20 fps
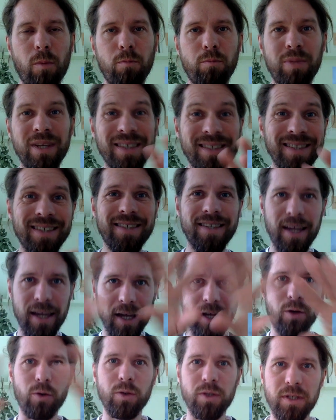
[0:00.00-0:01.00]
business
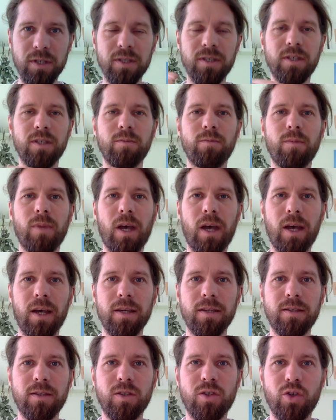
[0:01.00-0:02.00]
ecosystem
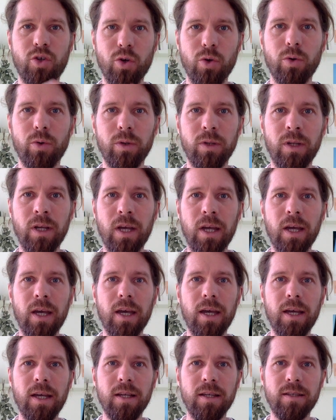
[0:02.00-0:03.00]
has shown
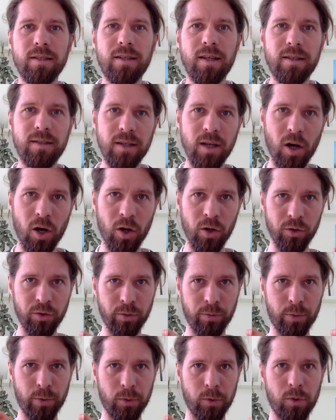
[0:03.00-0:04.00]
is that the
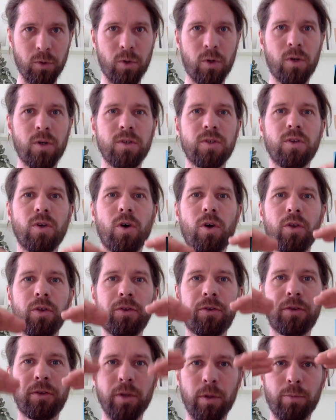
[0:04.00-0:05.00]
entrepreneurs on
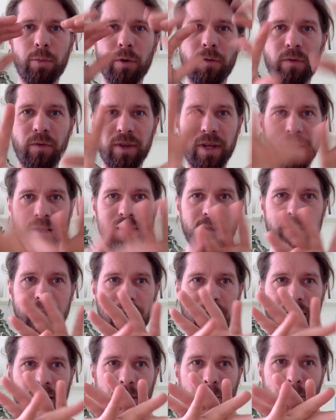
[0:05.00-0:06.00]
top of that
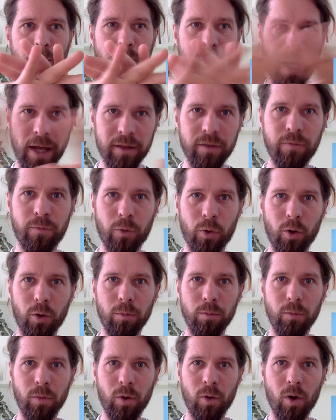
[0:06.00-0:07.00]

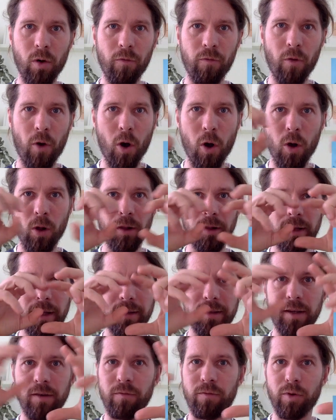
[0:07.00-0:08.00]
platform of all
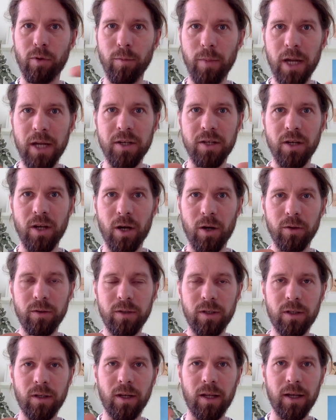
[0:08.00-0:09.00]
that information out
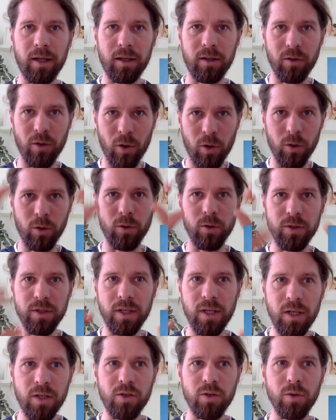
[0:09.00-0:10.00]
there, like all those
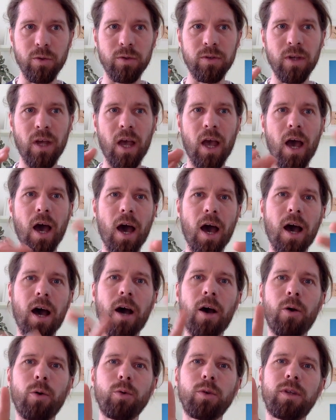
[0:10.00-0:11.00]
issues,
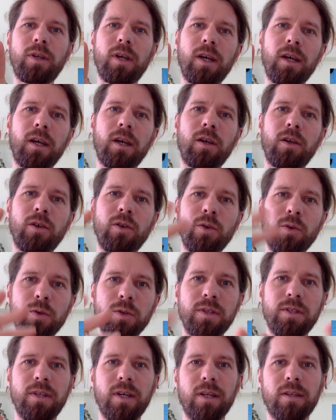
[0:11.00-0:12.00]
how they
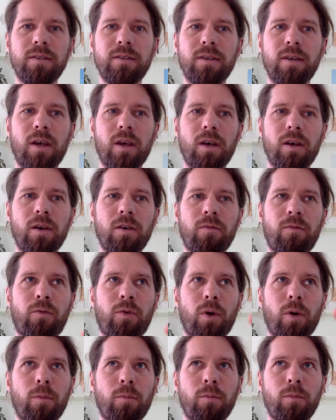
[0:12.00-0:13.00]
use that
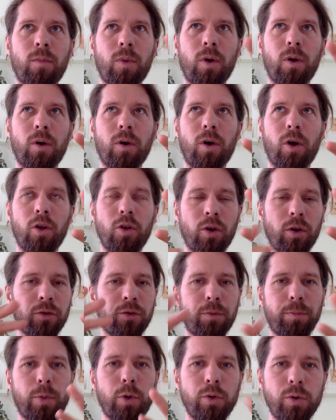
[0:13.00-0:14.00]
from an
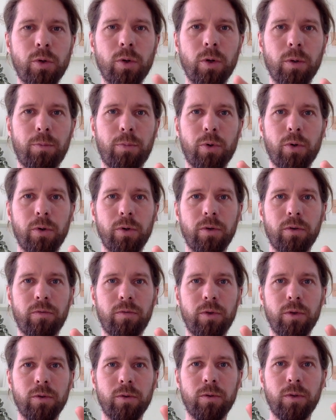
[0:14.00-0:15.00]
entrepreneurial point of
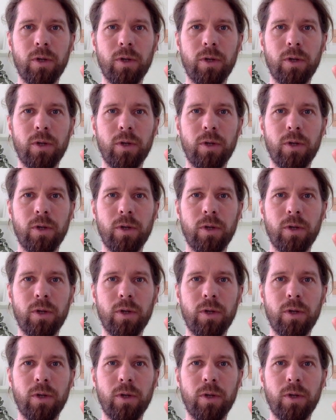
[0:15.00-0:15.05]
view.